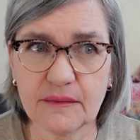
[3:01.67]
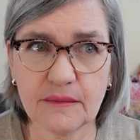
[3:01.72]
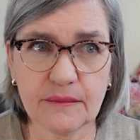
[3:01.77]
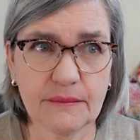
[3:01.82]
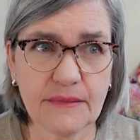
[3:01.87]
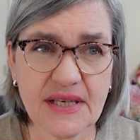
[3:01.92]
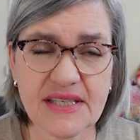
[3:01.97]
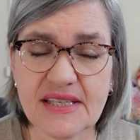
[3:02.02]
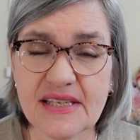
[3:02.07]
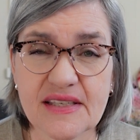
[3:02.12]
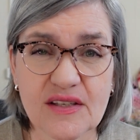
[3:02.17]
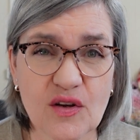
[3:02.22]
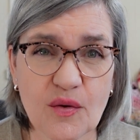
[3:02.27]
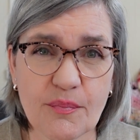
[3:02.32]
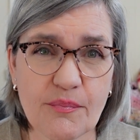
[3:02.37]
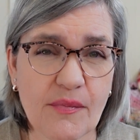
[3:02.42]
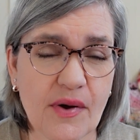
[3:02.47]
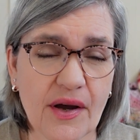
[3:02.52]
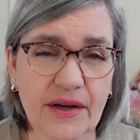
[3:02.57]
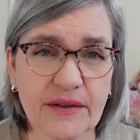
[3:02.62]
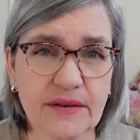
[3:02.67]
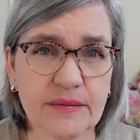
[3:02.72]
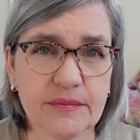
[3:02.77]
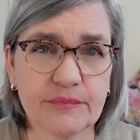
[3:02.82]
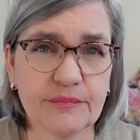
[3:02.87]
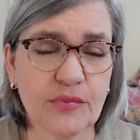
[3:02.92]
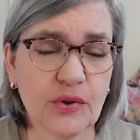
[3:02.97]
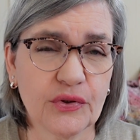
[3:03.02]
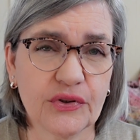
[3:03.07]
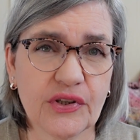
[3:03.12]
messes up my
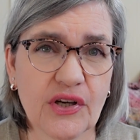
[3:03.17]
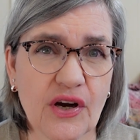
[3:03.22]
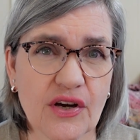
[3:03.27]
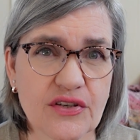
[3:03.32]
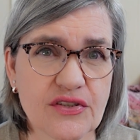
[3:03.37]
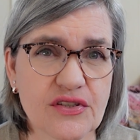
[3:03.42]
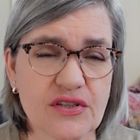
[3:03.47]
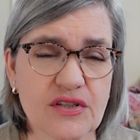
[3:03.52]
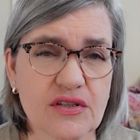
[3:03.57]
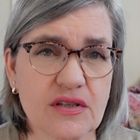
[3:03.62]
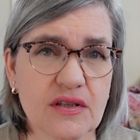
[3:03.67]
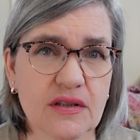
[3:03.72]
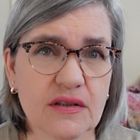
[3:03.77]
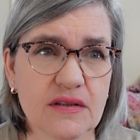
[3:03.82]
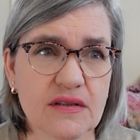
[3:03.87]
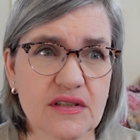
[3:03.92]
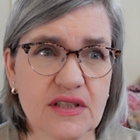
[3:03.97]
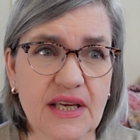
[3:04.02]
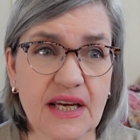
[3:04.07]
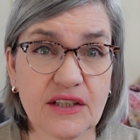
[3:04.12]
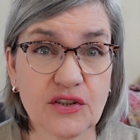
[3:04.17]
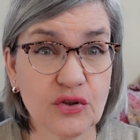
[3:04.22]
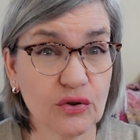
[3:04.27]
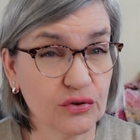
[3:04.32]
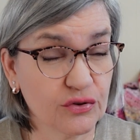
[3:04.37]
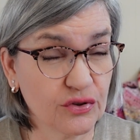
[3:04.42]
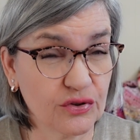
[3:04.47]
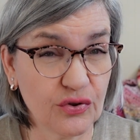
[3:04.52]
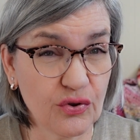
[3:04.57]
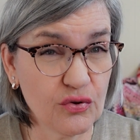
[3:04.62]
podcast schedule
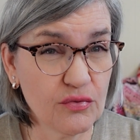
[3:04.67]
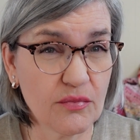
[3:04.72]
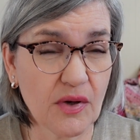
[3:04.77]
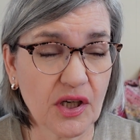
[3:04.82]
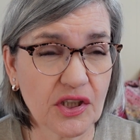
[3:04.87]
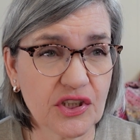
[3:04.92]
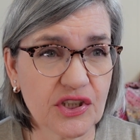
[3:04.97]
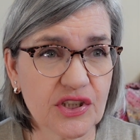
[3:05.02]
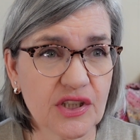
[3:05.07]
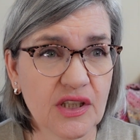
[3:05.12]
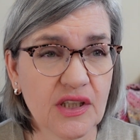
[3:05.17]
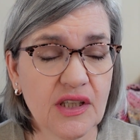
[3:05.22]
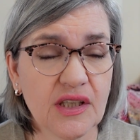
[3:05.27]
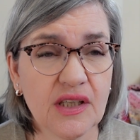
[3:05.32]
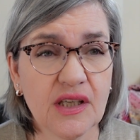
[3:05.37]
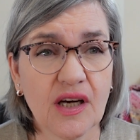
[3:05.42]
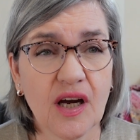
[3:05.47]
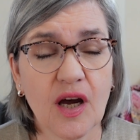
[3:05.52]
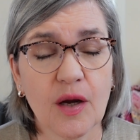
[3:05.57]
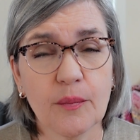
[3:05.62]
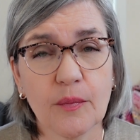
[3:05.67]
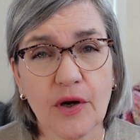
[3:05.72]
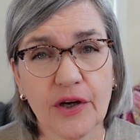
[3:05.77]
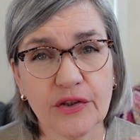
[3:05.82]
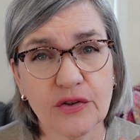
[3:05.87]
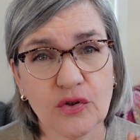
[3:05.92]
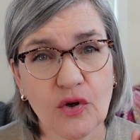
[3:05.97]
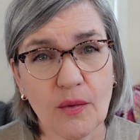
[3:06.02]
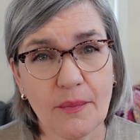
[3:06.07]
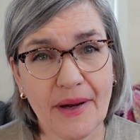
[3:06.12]
too much, I
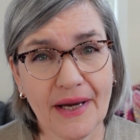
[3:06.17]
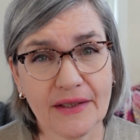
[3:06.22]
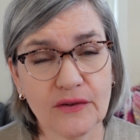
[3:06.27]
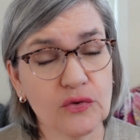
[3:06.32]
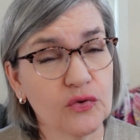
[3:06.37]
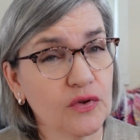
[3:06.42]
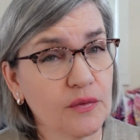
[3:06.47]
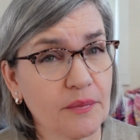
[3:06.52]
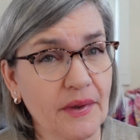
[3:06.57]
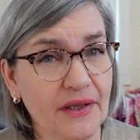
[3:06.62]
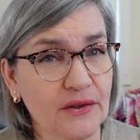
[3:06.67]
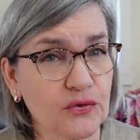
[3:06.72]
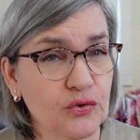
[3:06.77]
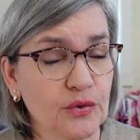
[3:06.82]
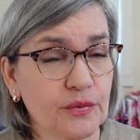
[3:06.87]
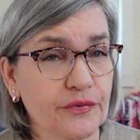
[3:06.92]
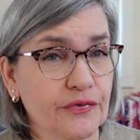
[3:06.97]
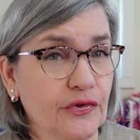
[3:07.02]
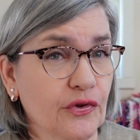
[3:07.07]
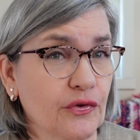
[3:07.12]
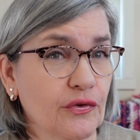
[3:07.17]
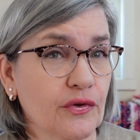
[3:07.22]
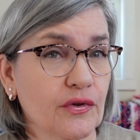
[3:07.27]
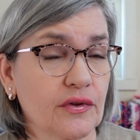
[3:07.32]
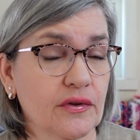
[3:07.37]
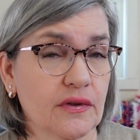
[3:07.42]
might go back to the bedroom for